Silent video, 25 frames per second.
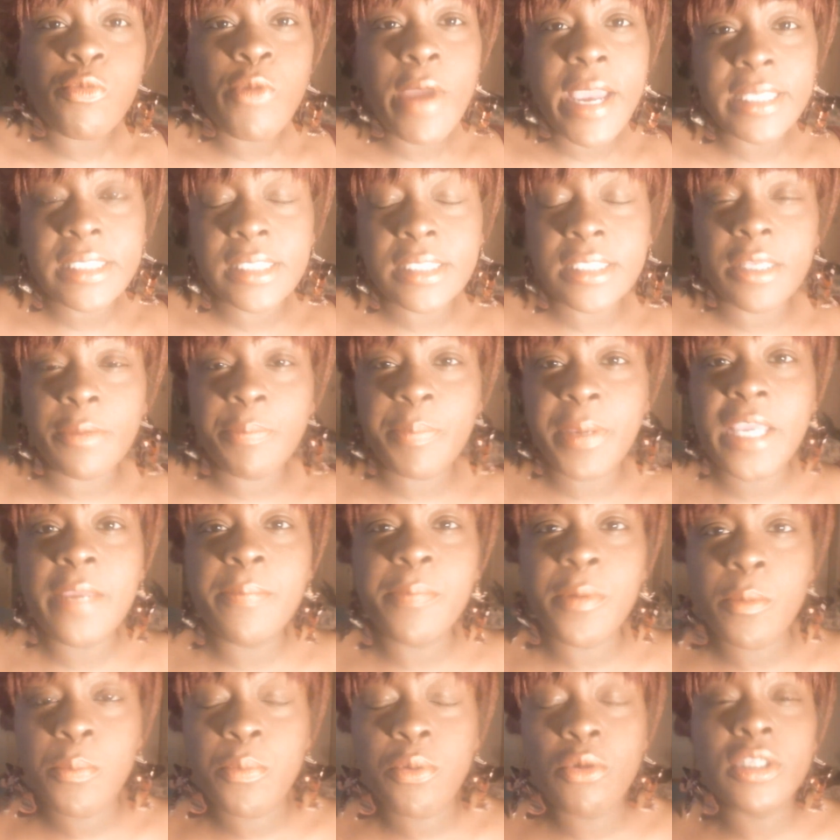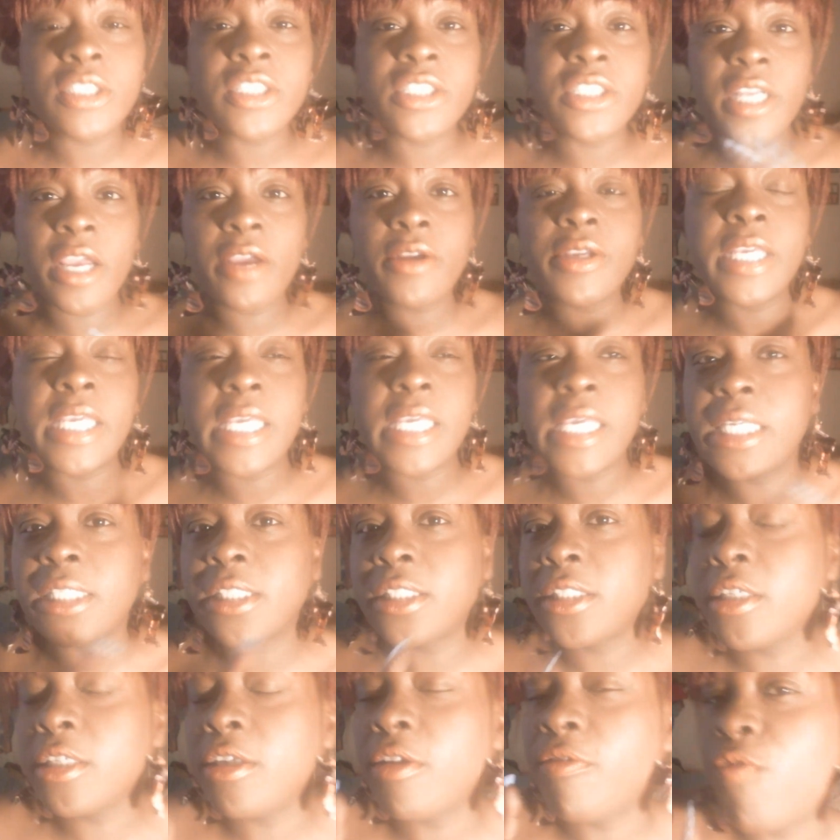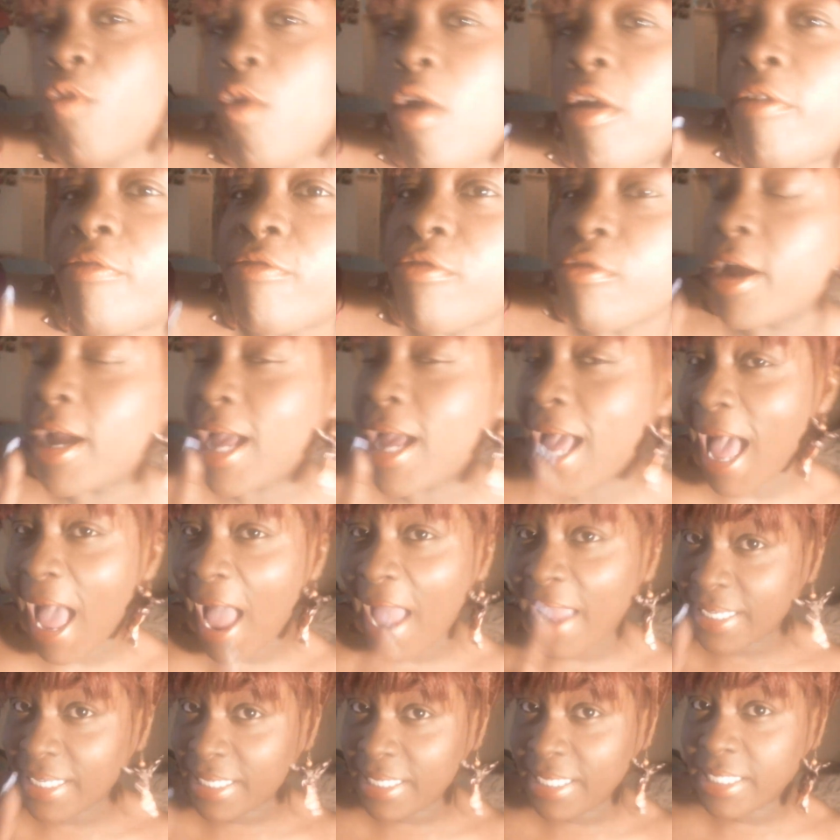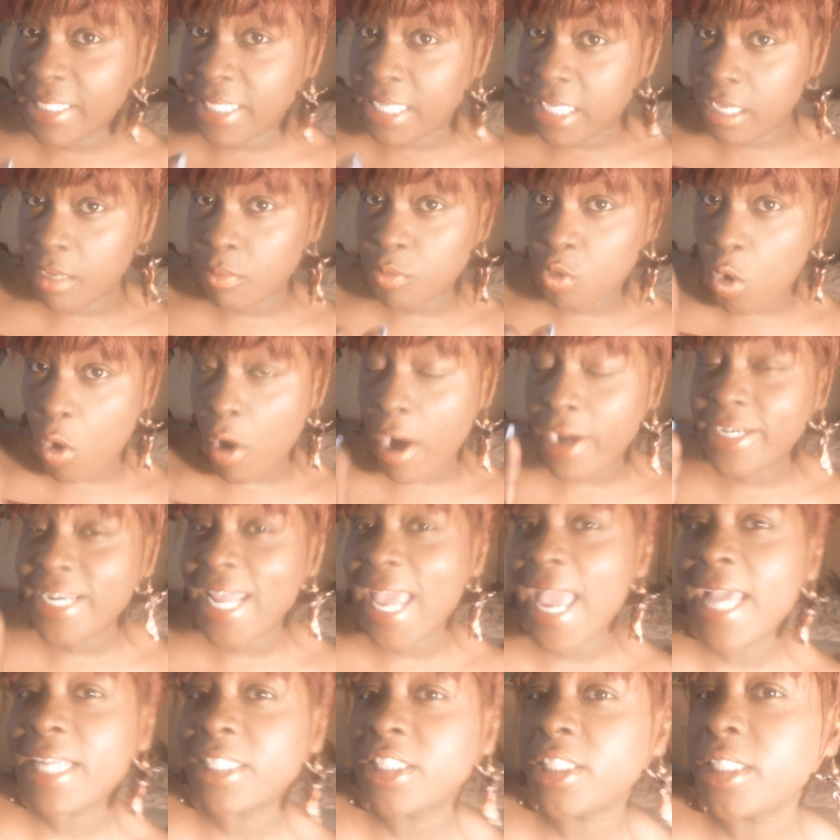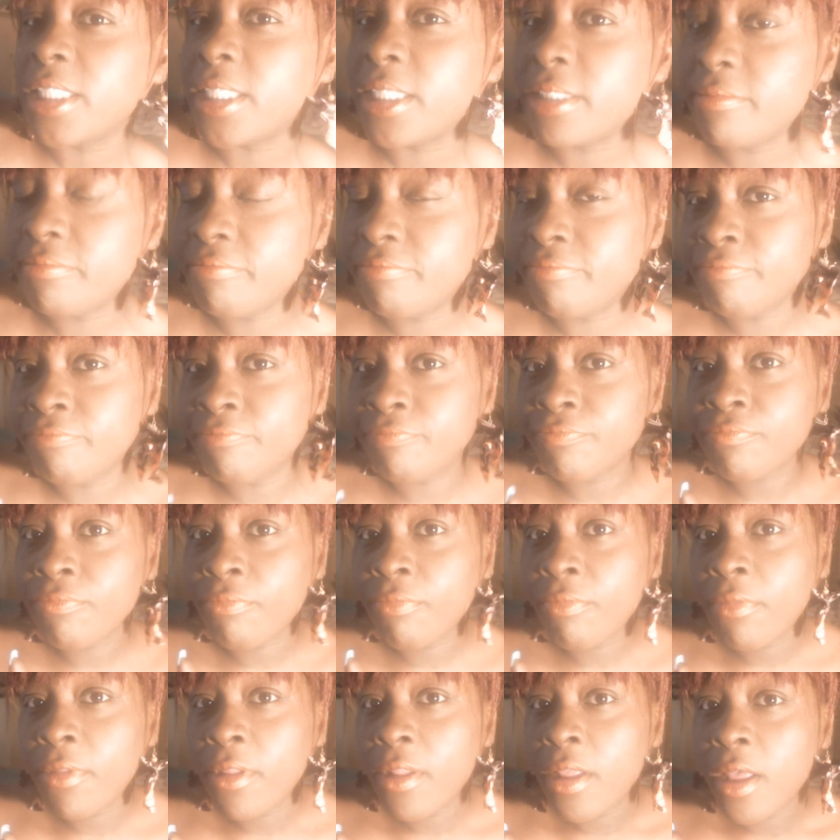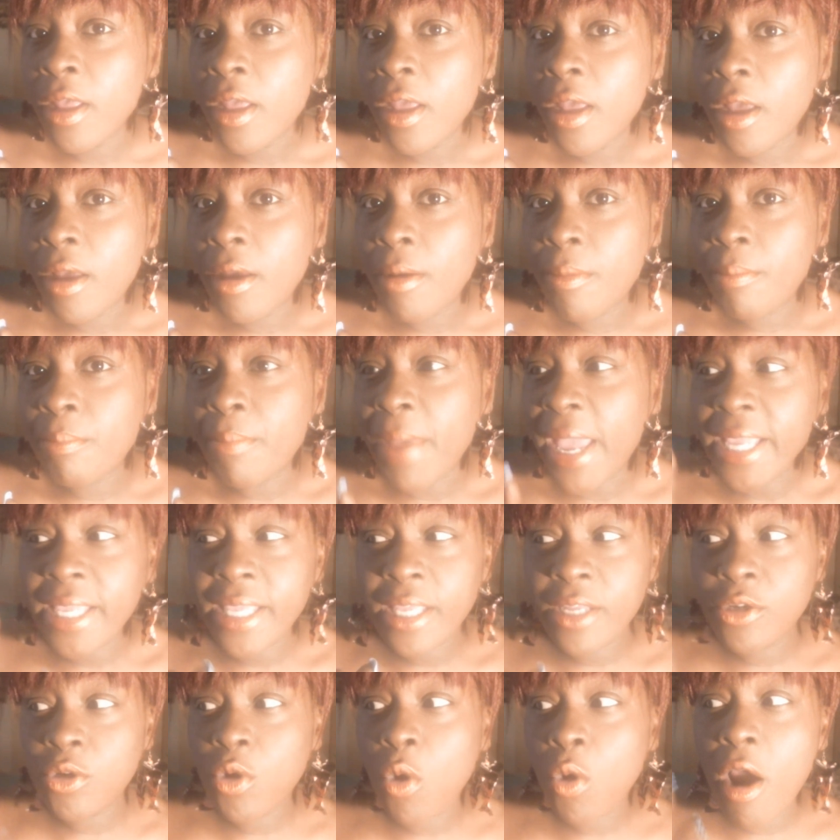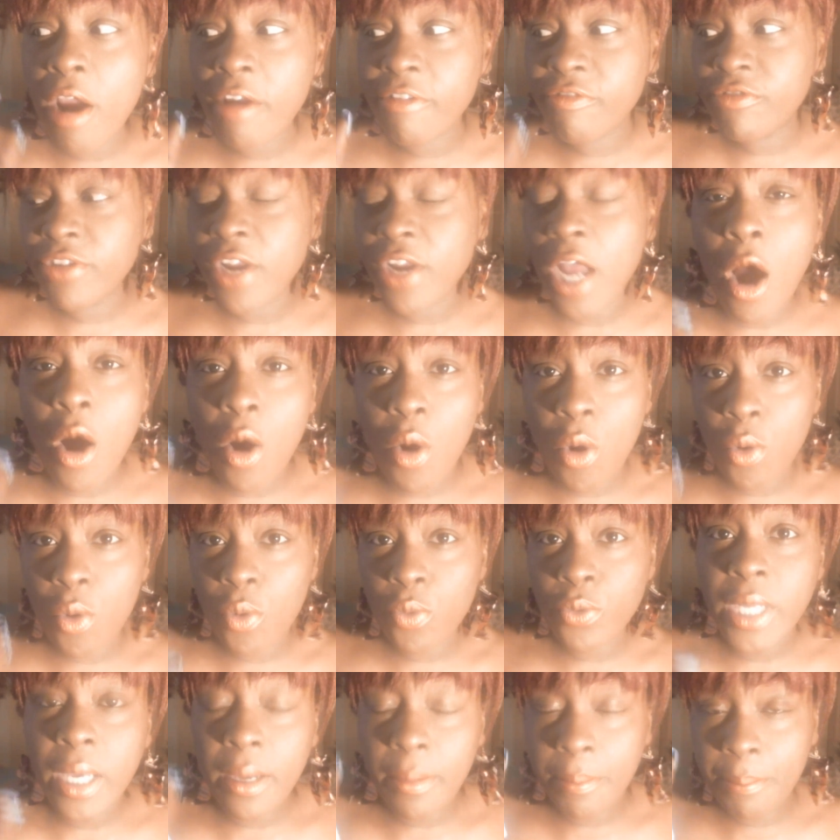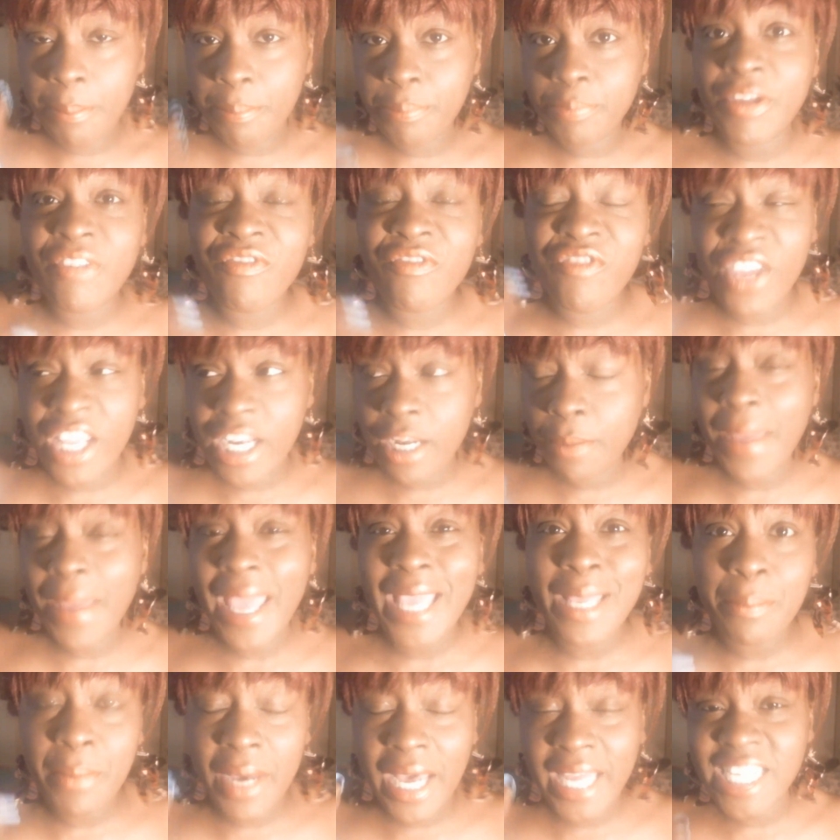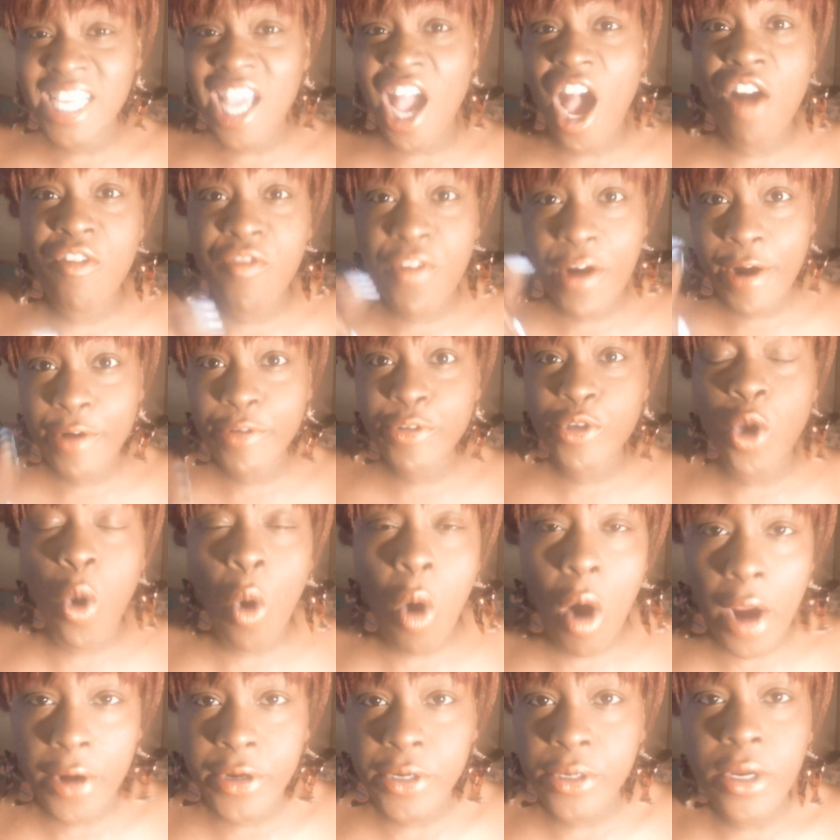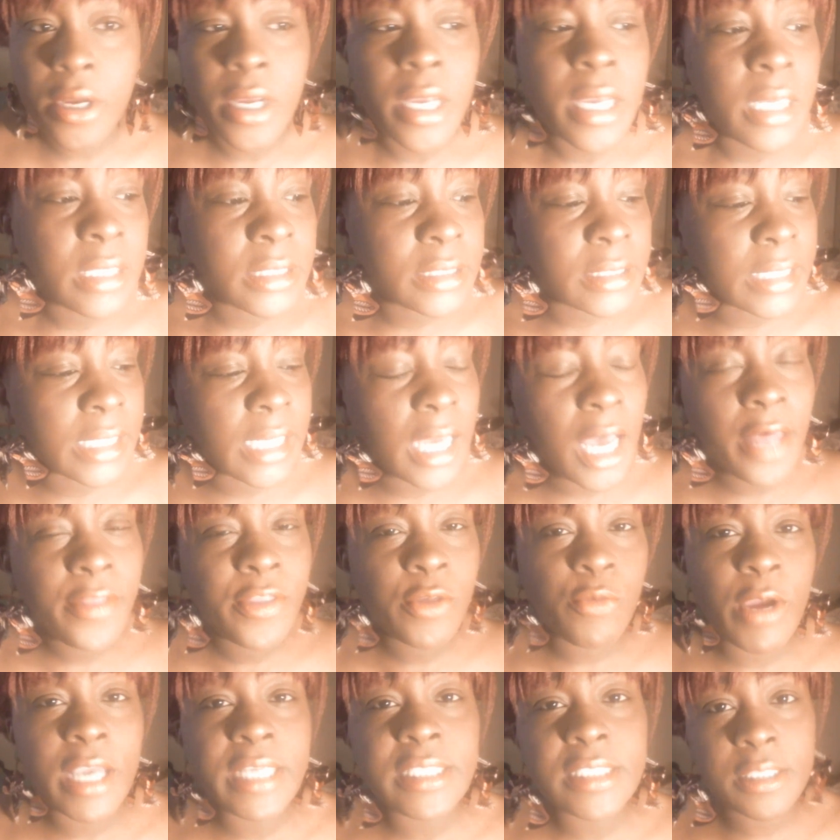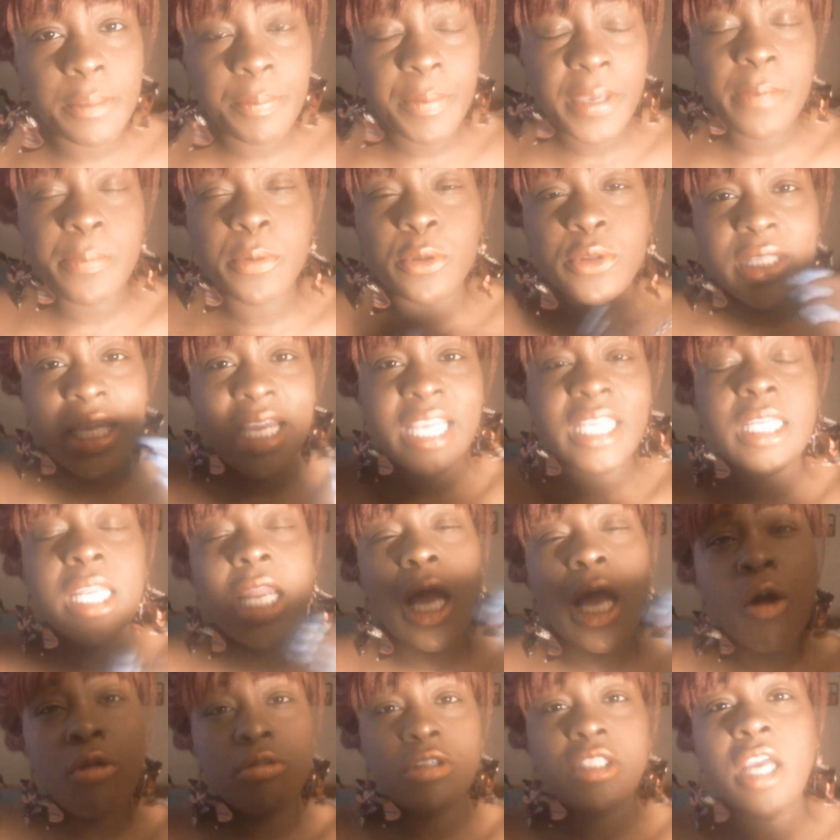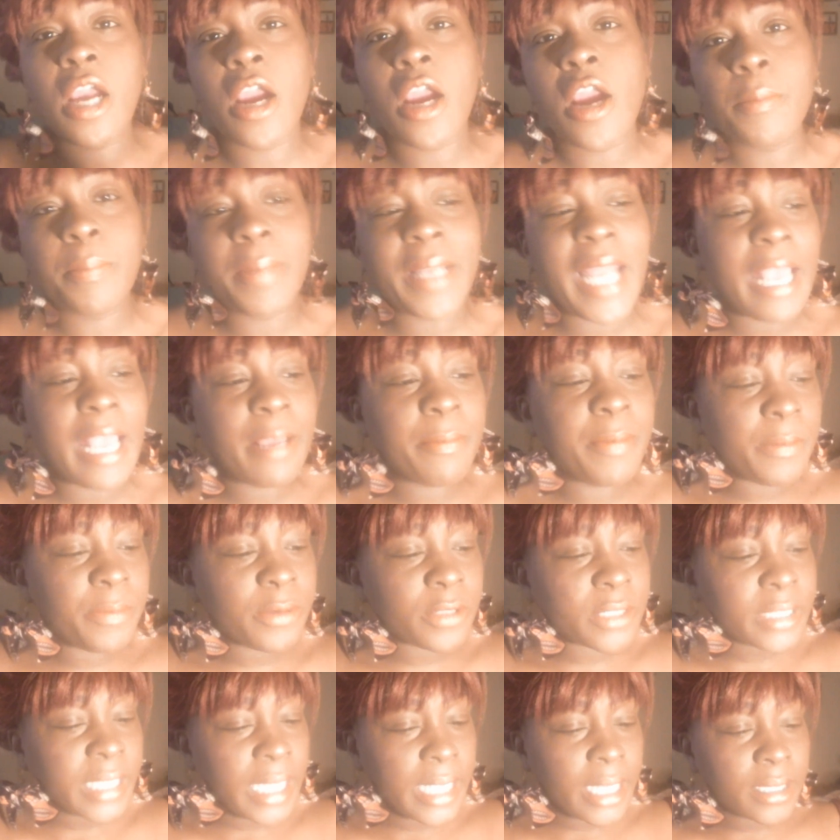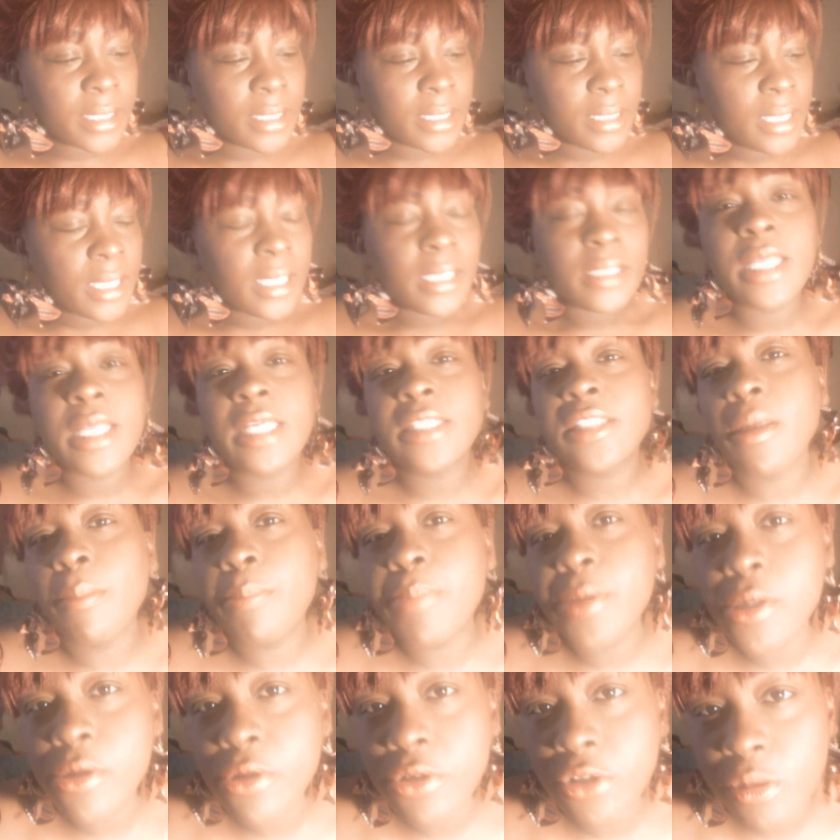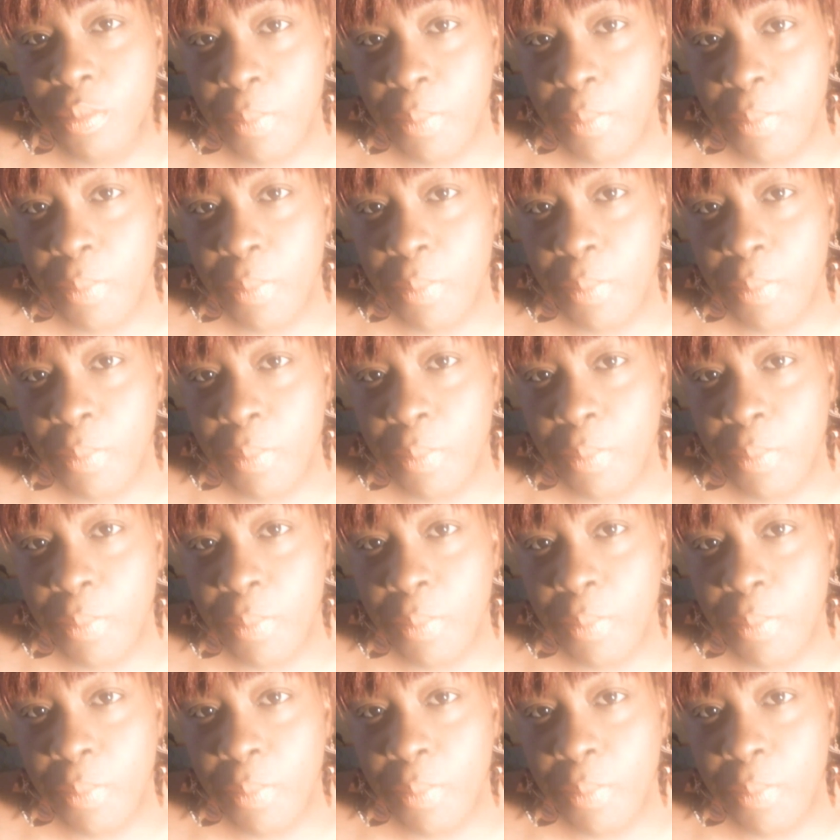races of people push their kids to the forefront, i.e. Kim Kardashian, making North known, finna make money off her daughter. See, other races of people think long term. Black people think, let's abuse